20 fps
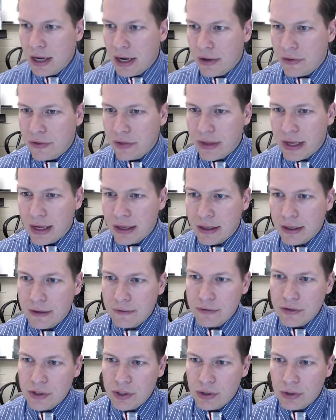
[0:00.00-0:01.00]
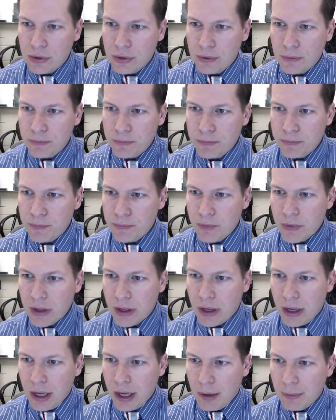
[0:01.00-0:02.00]
and then that gives you
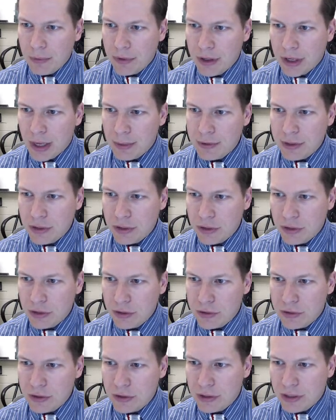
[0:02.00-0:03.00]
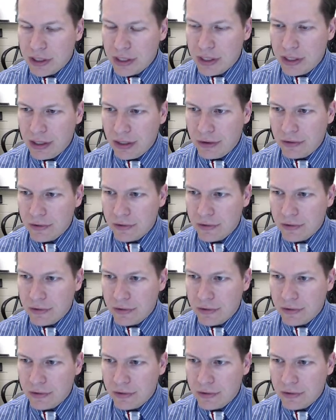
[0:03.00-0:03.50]
um, the option to use your key.